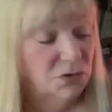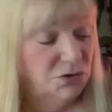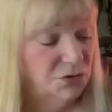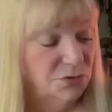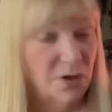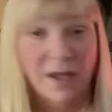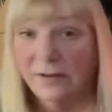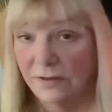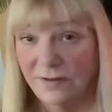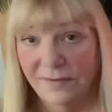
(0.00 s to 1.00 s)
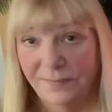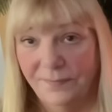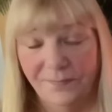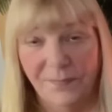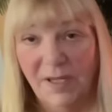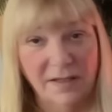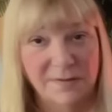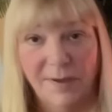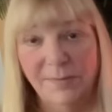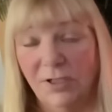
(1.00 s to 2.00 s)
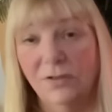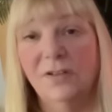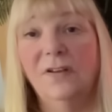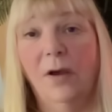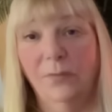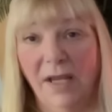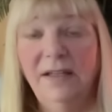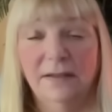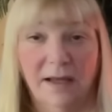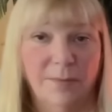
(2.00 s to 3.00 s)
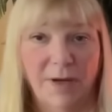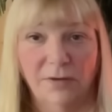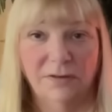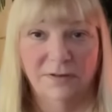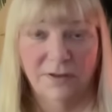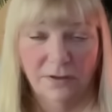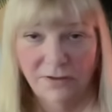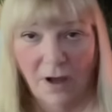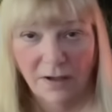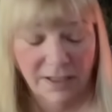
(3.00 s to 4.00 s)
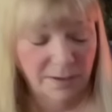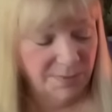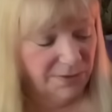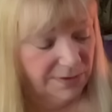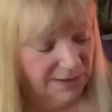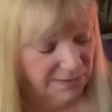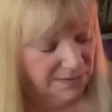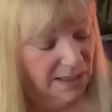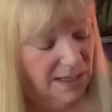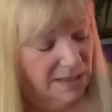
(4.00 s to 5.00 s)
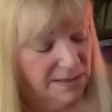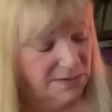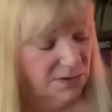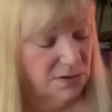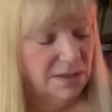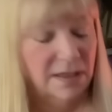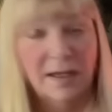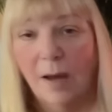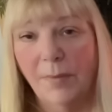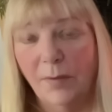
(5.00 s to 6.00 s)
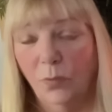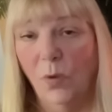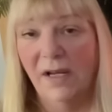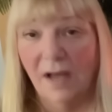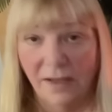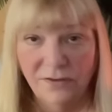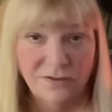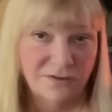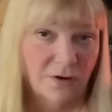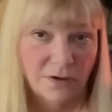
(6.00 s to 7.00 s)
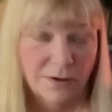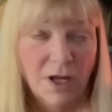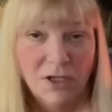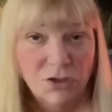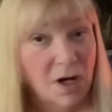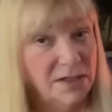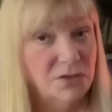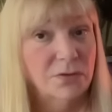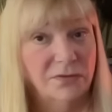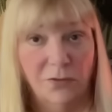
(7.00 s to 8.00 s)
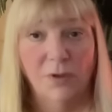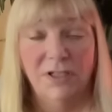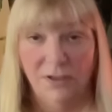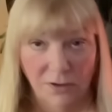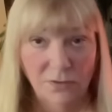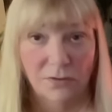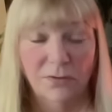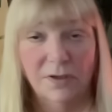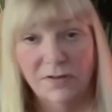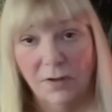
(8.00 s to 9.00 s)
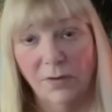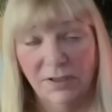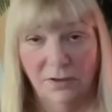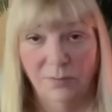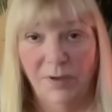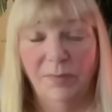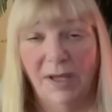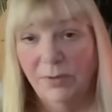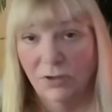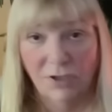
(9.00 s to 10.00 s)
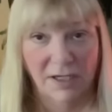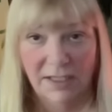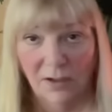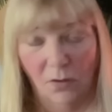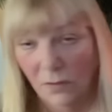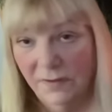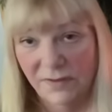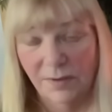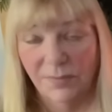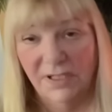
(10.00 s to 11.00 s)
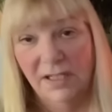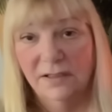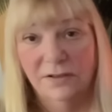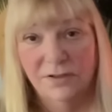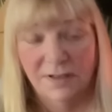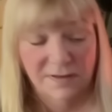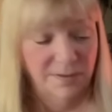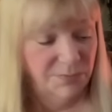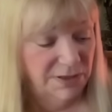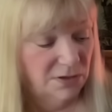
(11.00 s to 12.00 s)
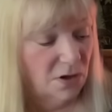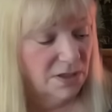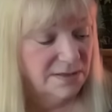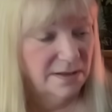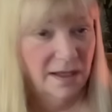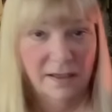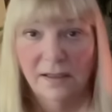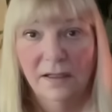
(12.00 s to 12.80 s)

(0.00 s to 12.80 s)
to others because maybe you're just not ready to come out and start talking about things. This could come up when others are trying to avoid you. So it could be maybe you're trying to get a hold of somebody and they're just simply not, uh,